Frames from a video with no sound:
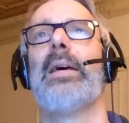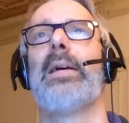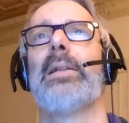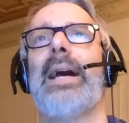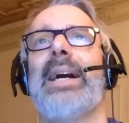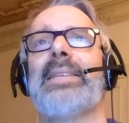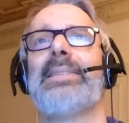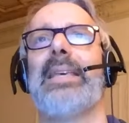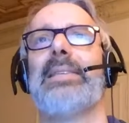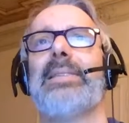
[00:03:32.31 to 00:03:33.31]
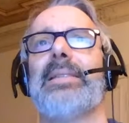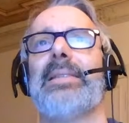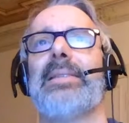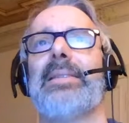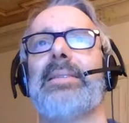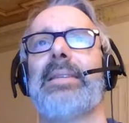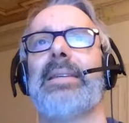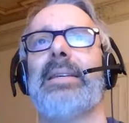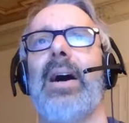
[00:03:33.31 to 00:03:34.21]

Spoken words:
class instances